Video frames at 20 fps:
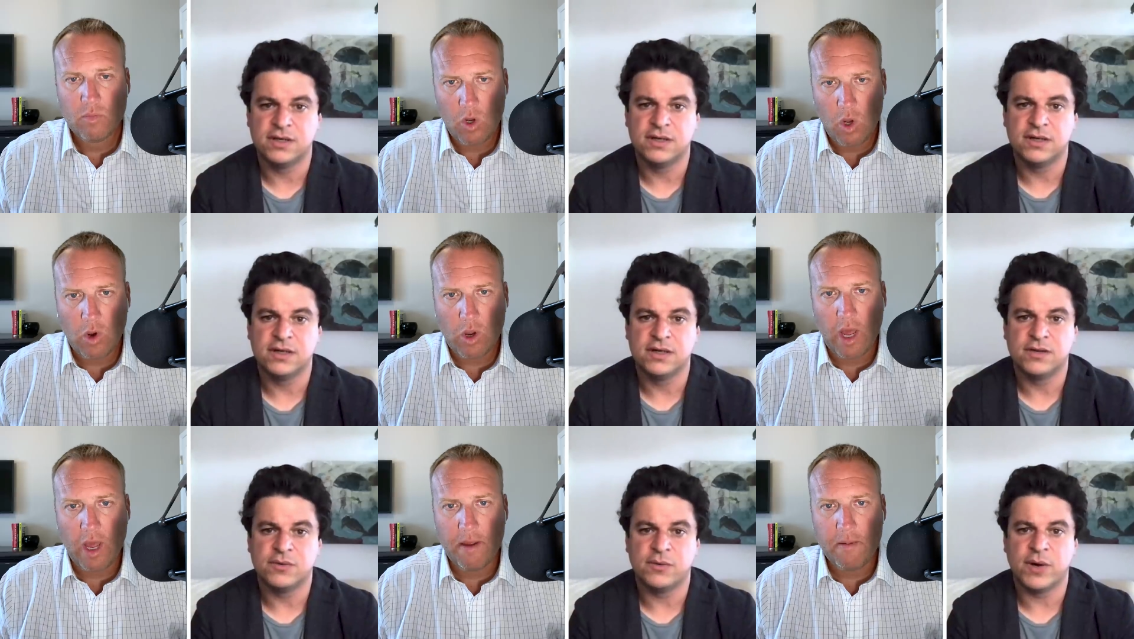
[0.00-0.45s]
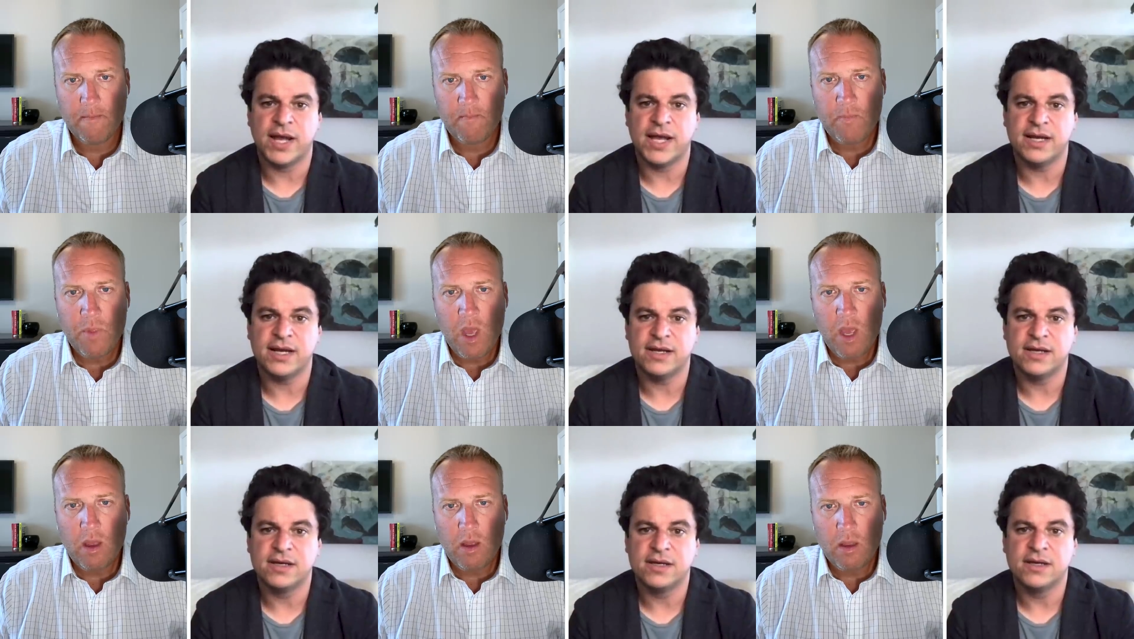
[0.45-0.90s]
Speaker 1: Okay.
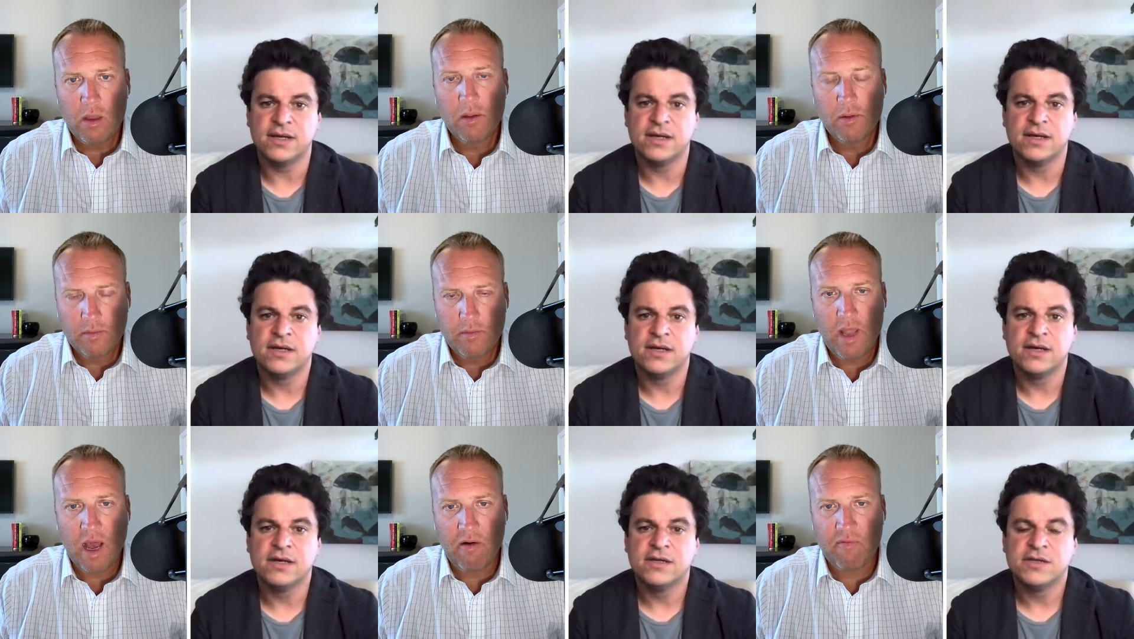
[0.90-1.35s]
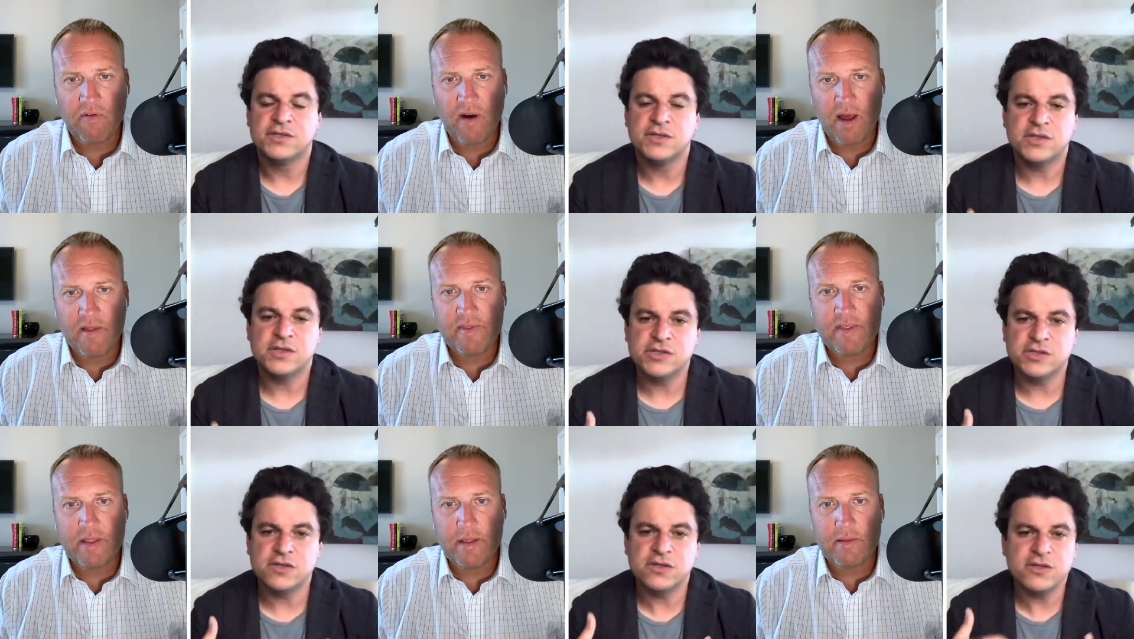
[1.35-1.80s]
Right. Now,
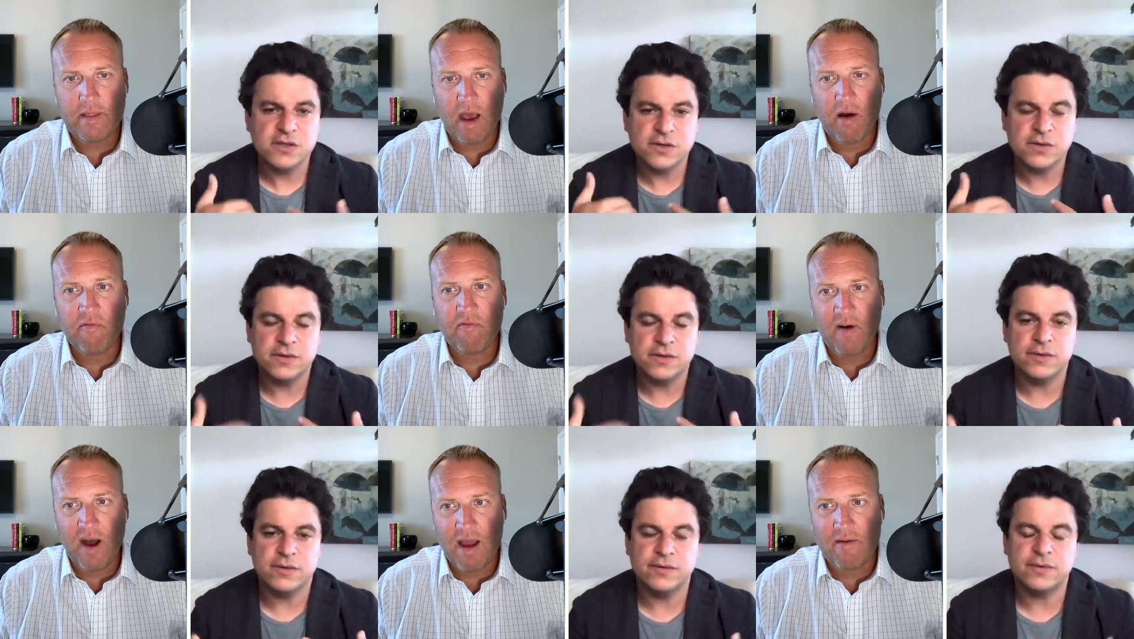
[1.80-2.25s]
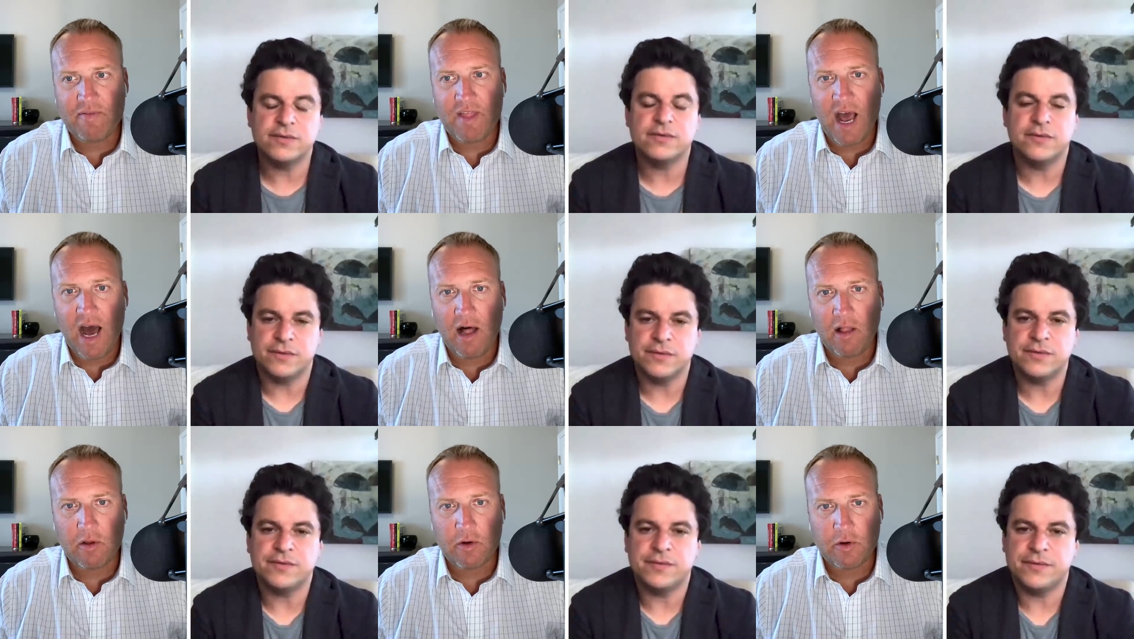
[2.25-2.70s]
five. now five
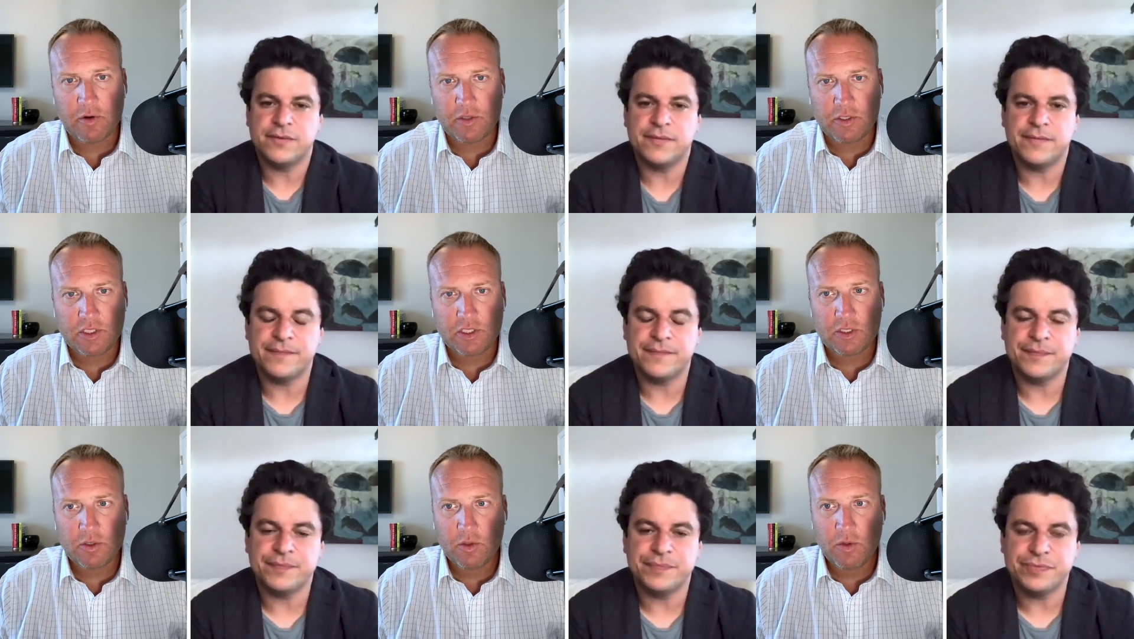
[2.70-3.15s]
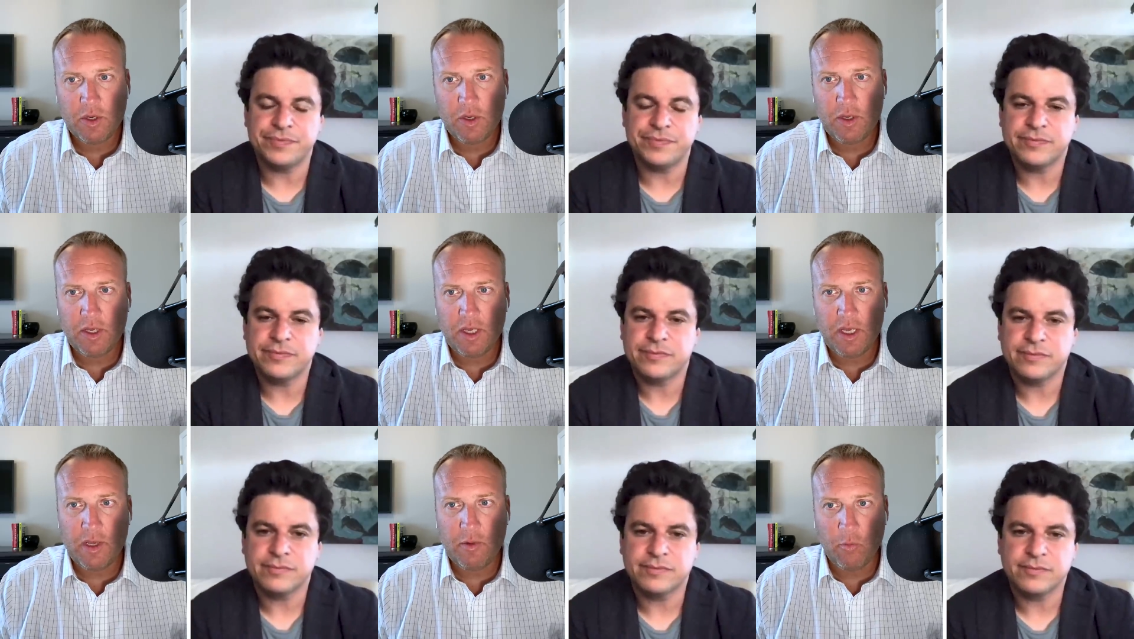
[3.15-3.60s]
dollars
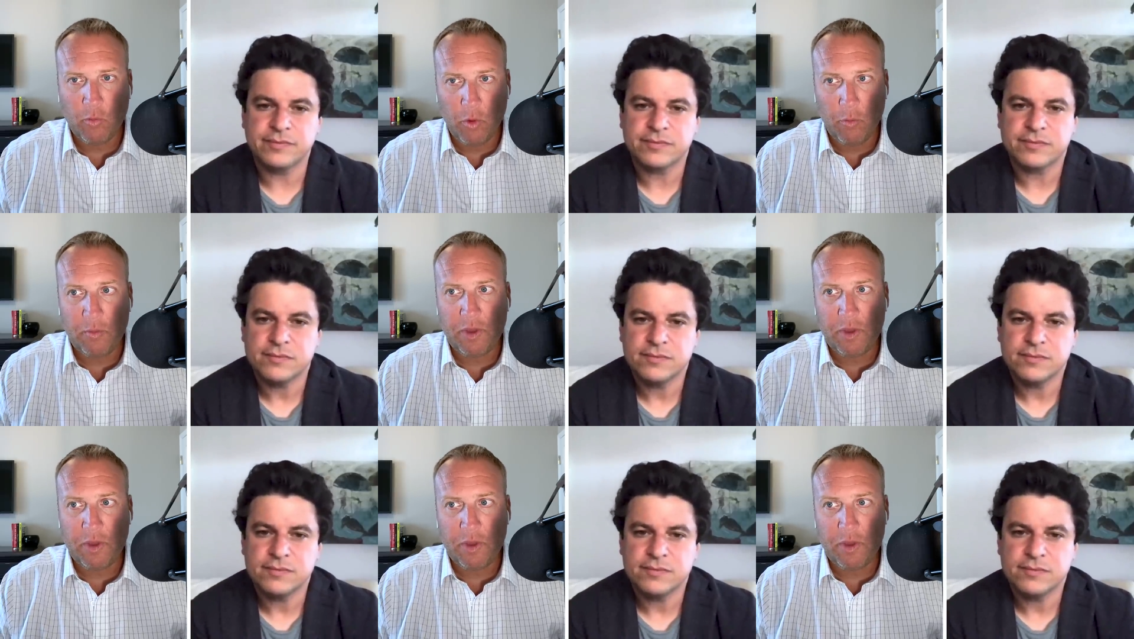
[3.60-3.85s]
will